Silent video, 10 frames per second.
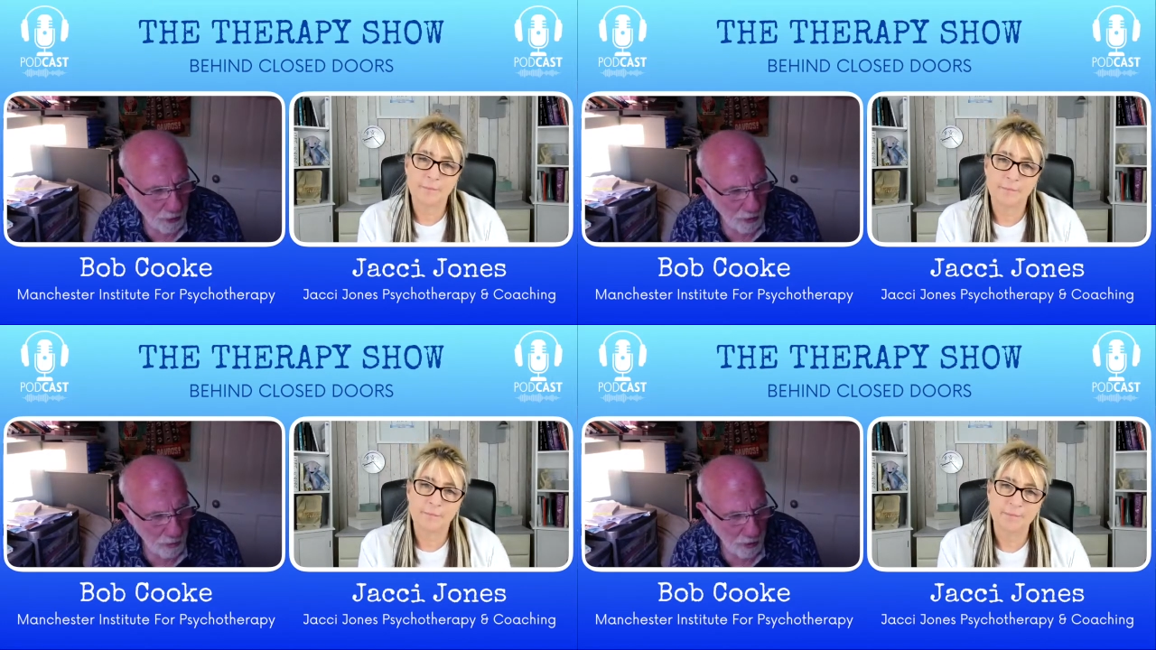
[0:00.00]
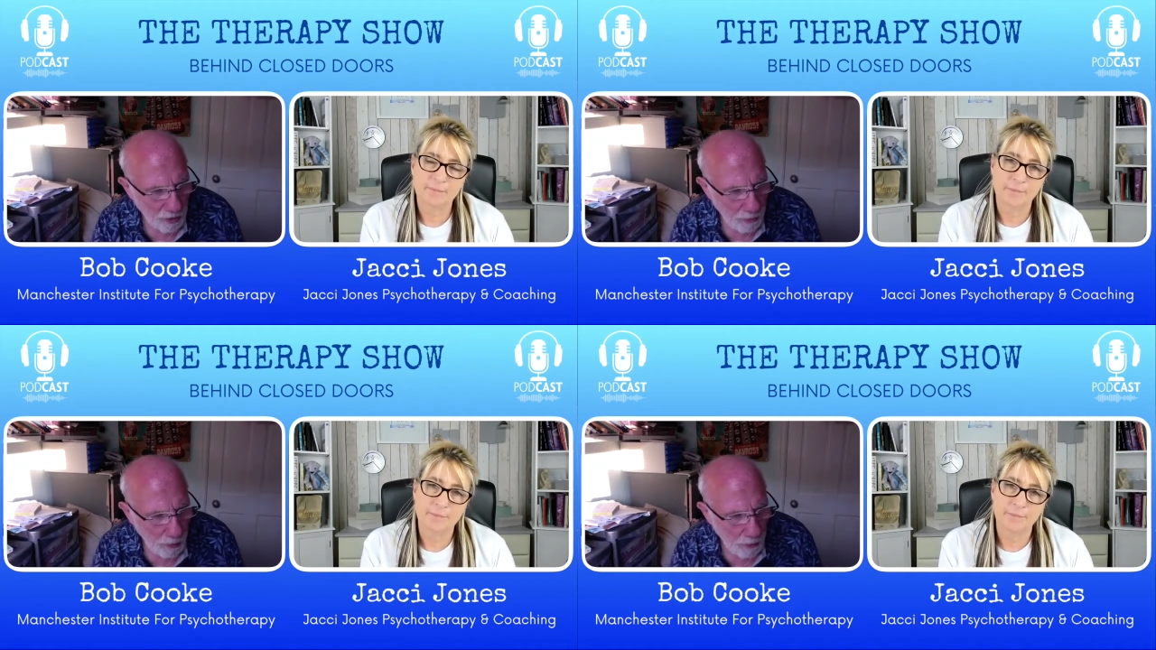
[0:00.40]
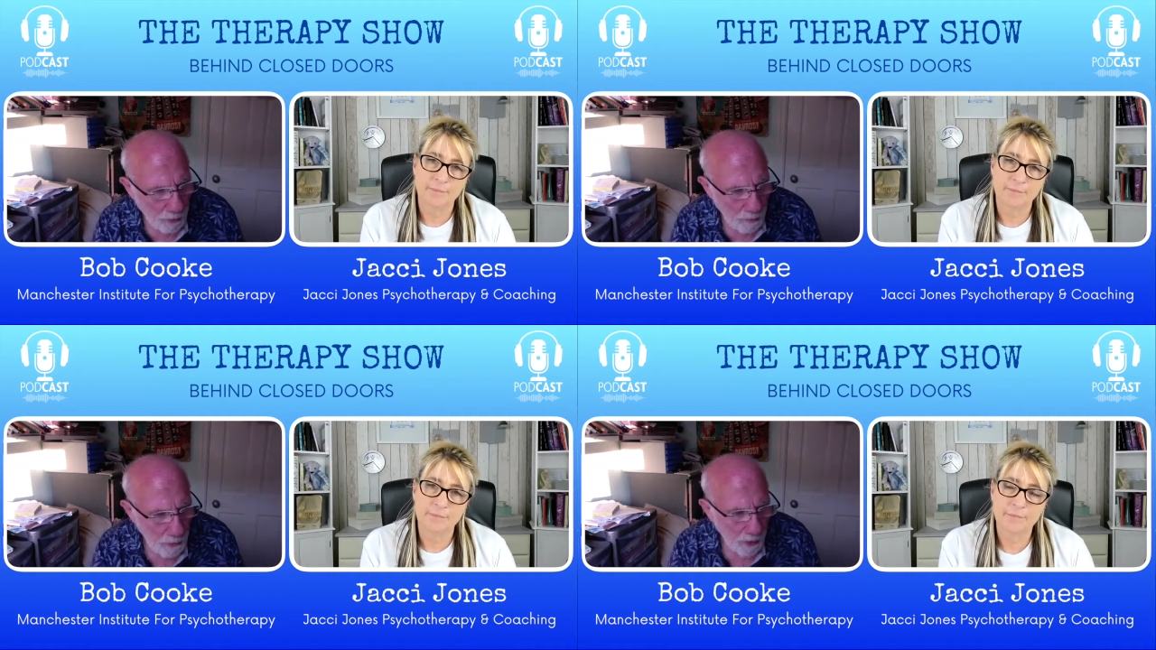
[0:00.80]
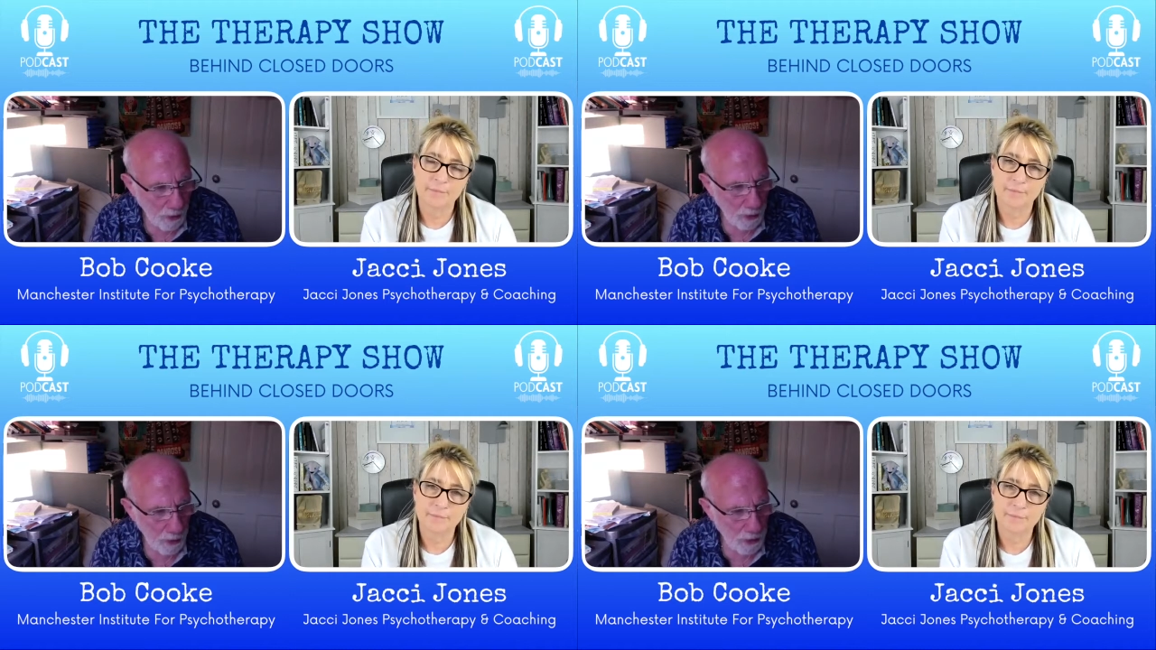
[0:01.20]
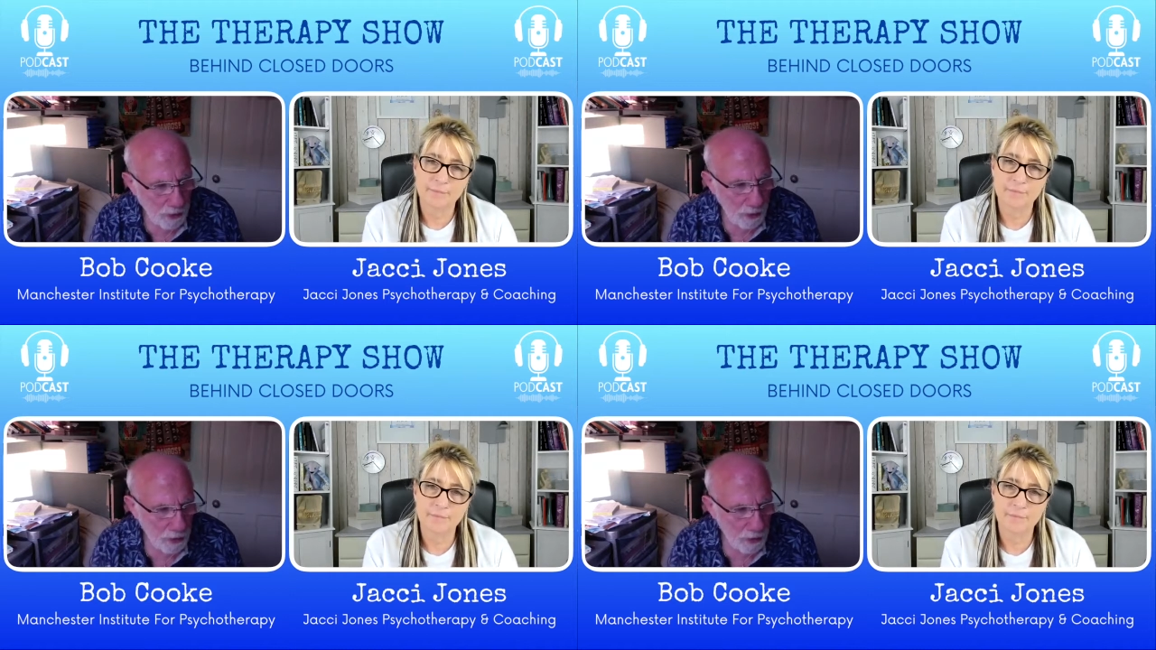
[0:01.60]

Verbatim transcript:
Speaker 1: thing to really remember is